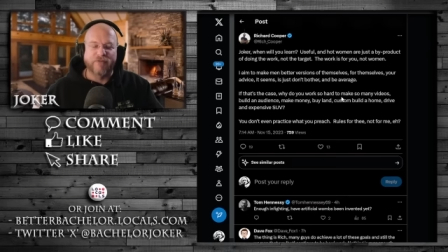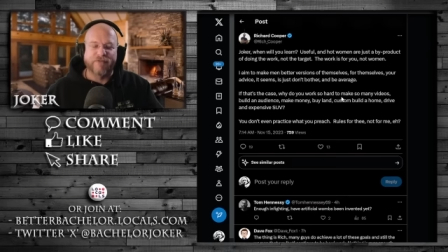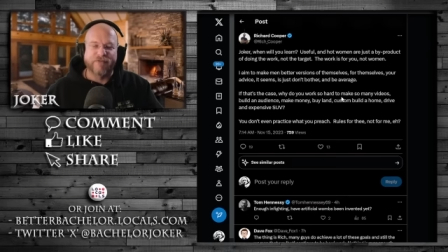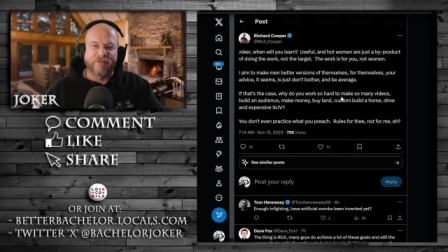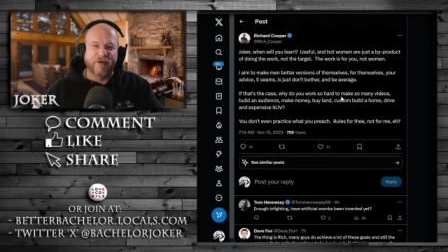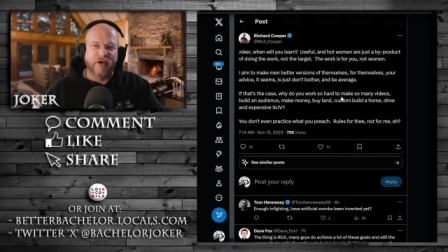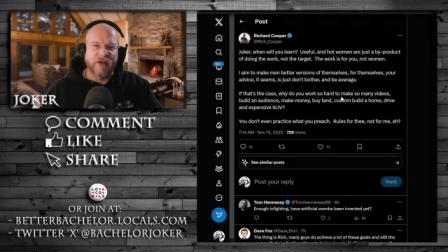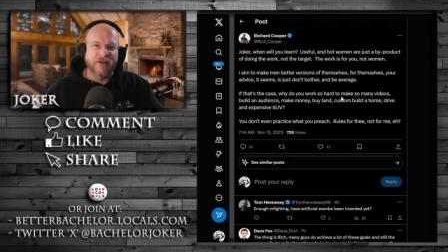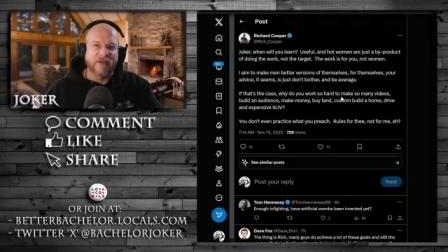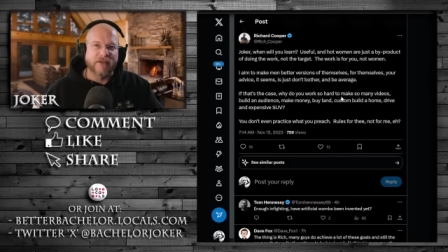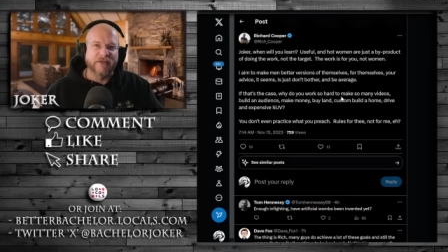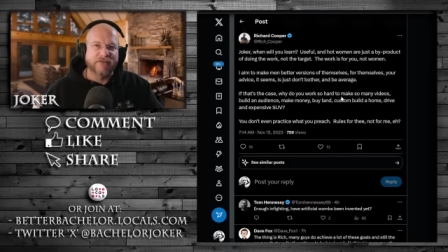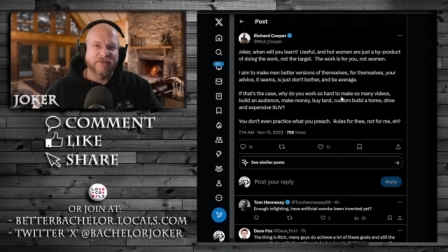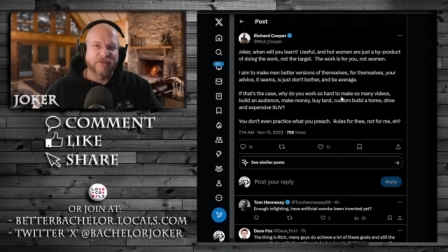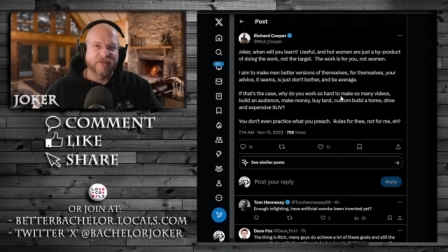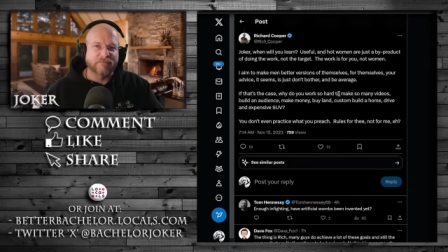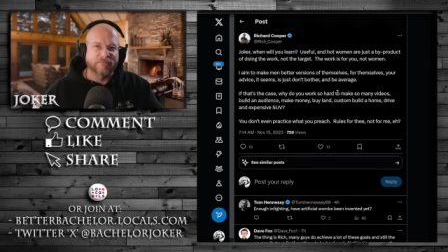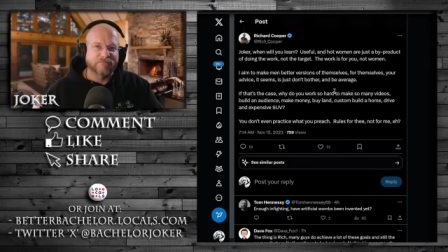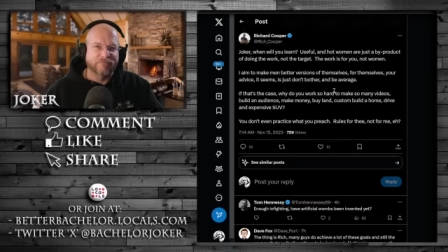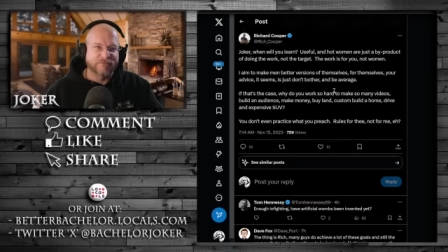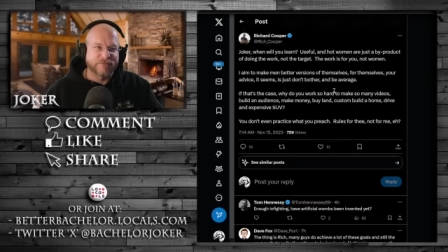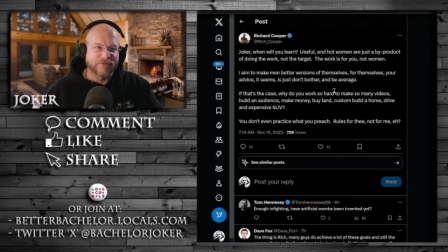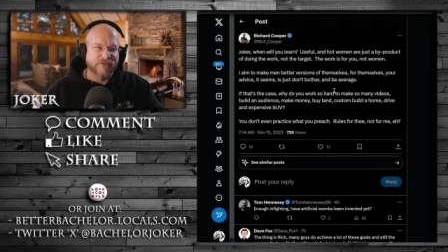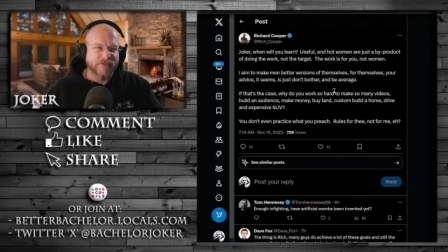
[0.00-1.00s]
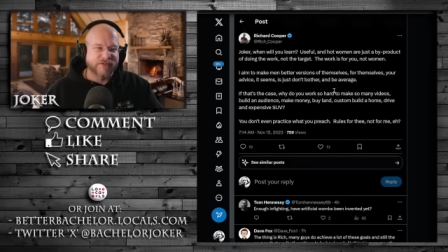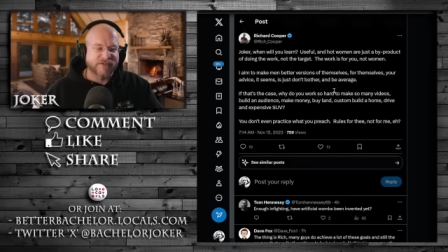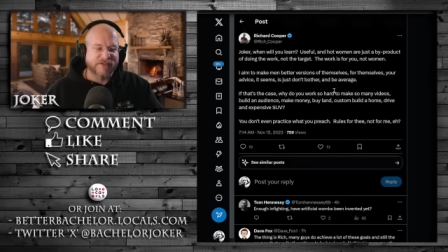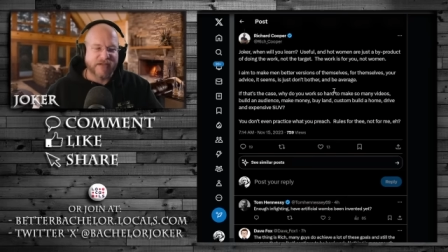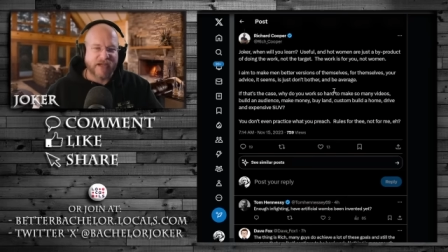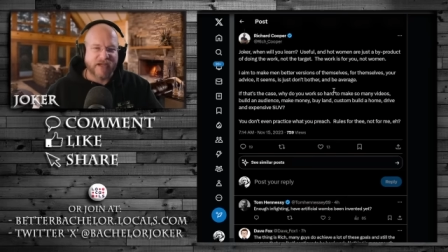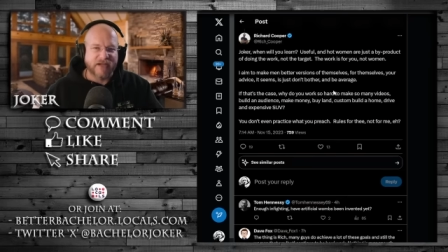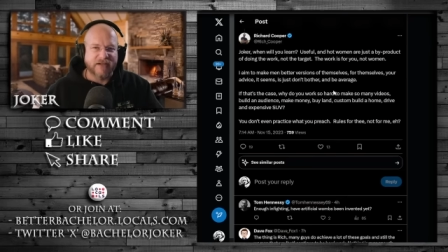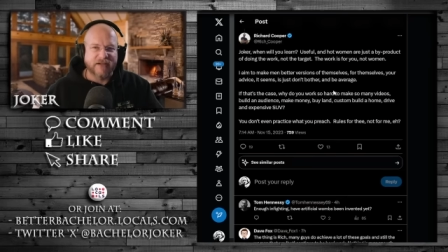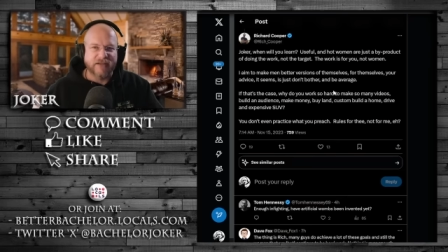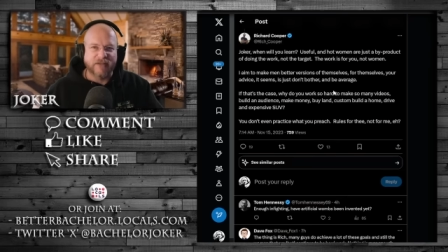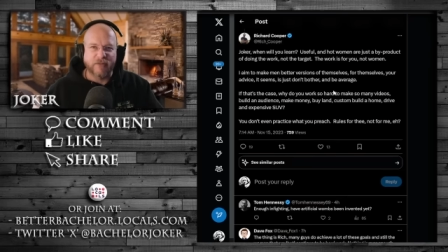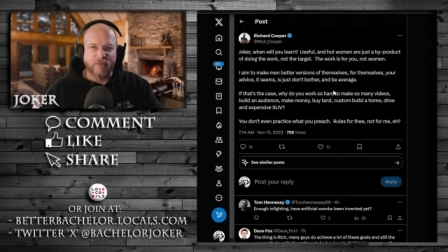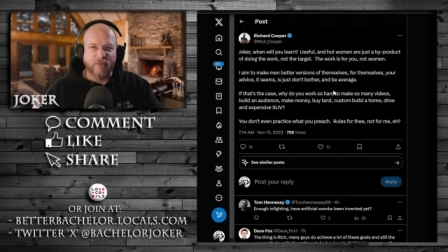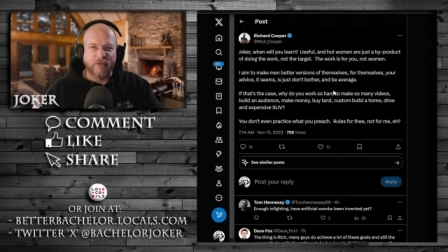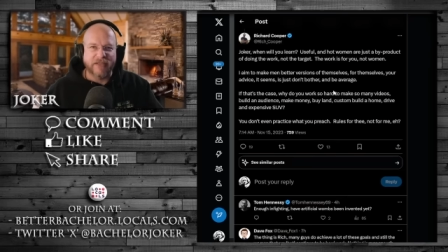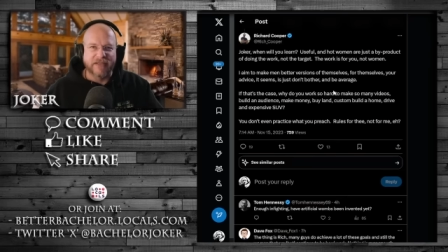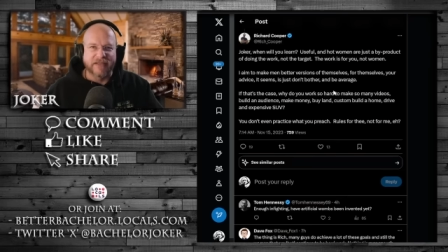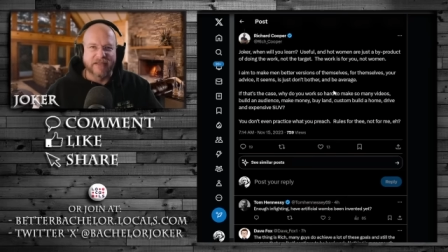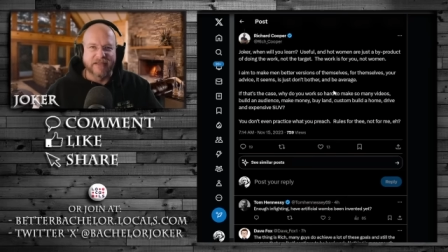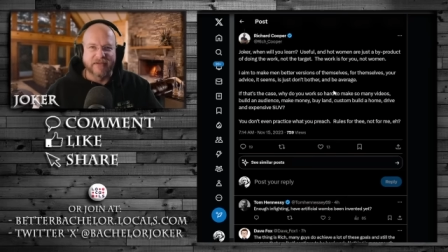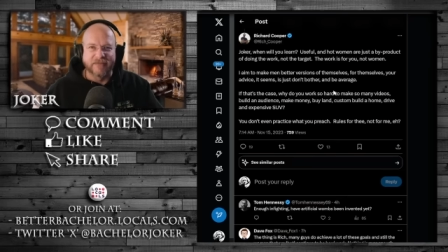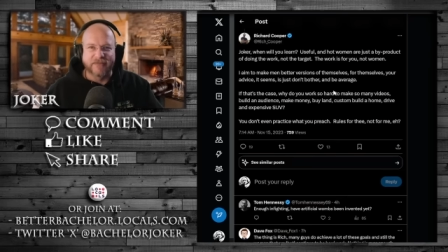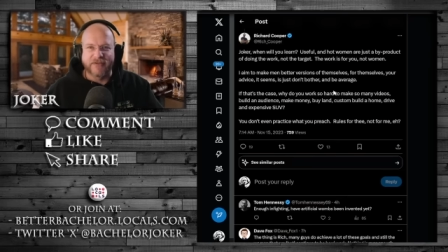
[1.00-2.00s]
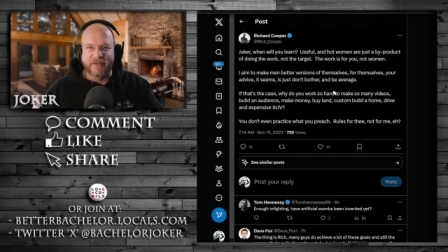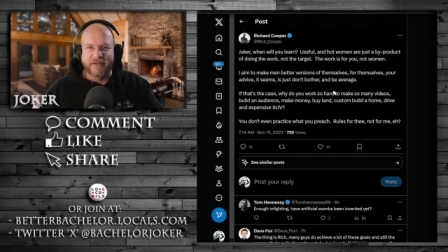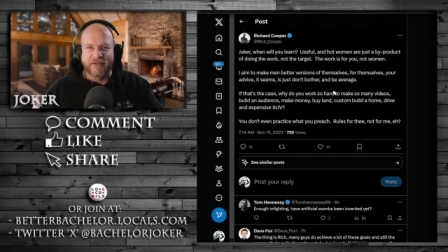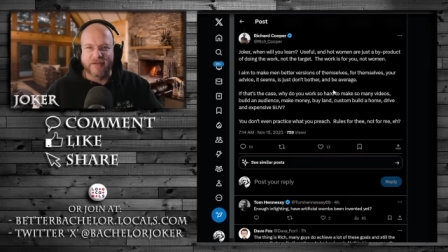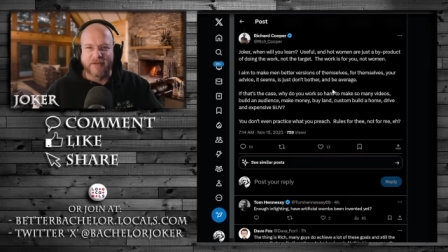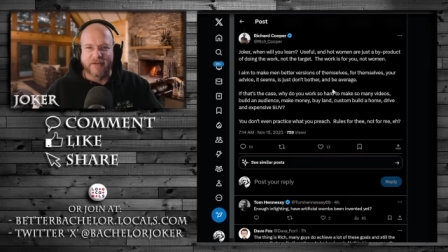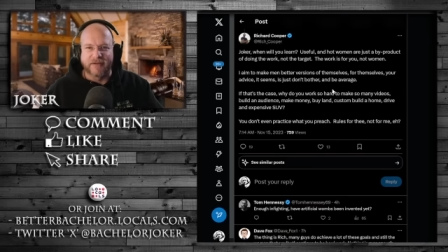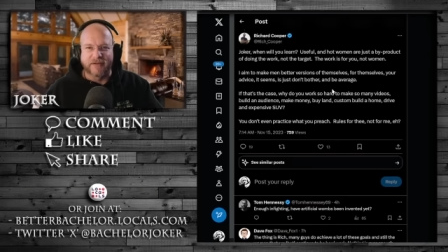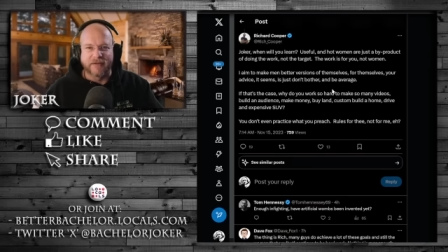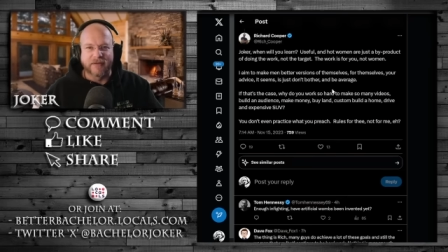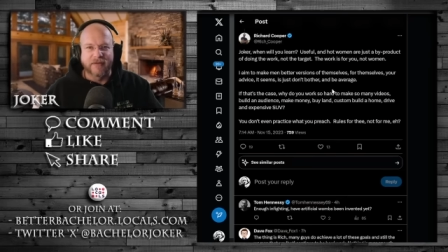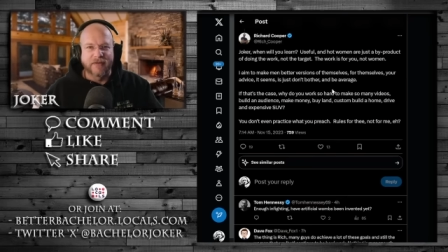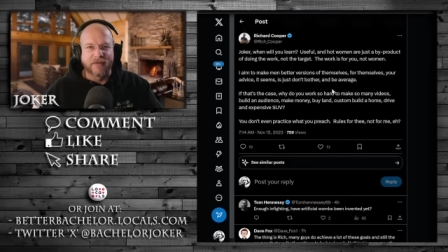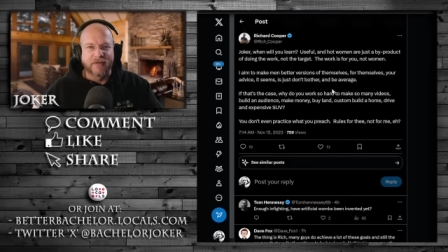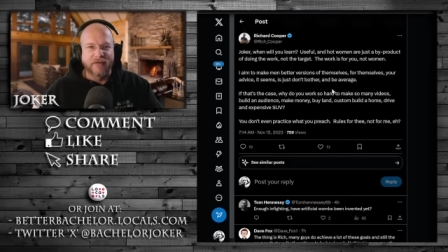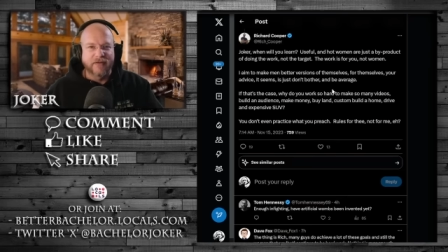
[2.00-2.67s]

fun at the society that we live in